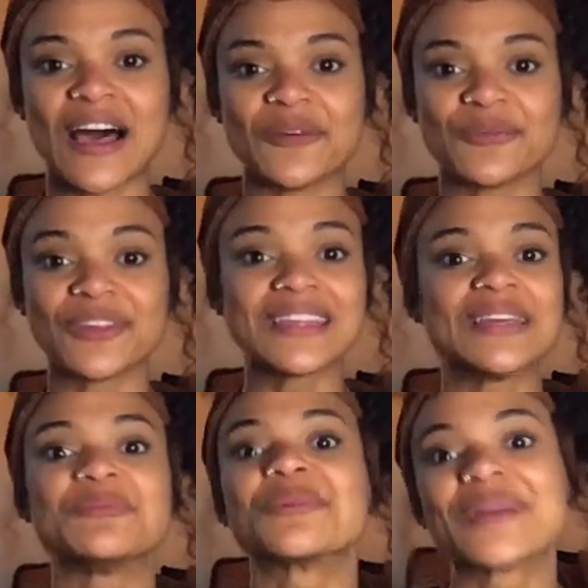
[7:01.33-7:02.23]
really
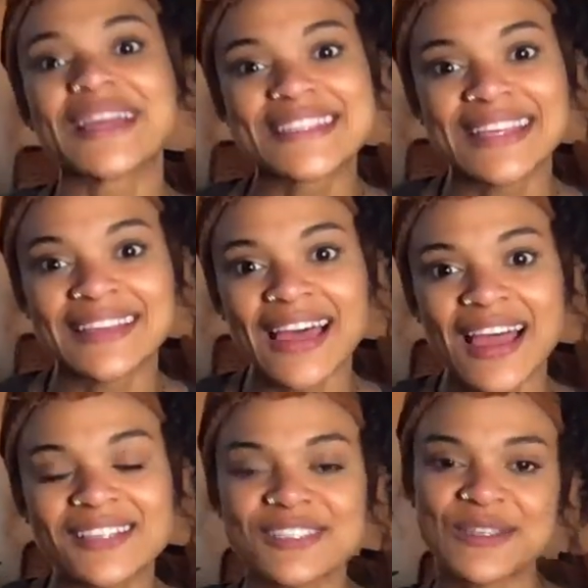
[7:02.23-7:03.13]
embracing
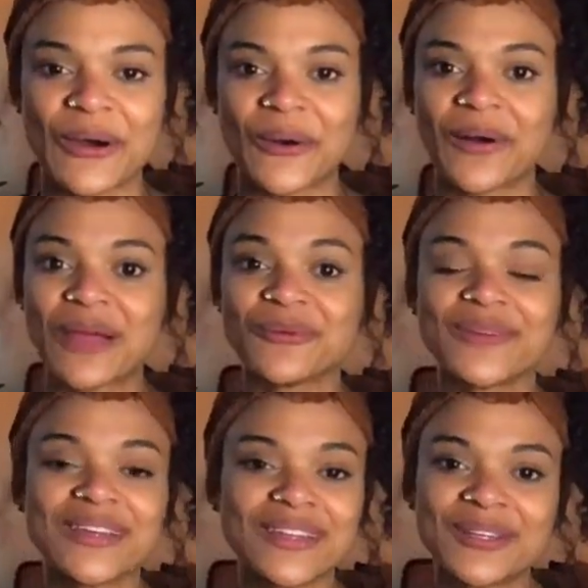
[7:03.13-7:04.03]
that. So I
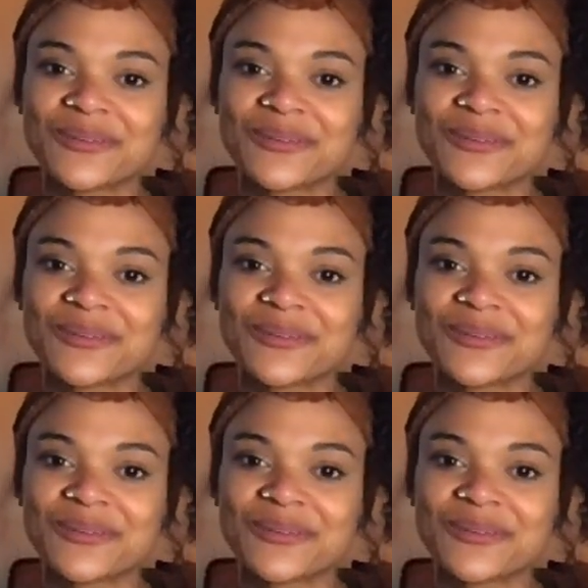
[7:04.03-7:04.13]
really,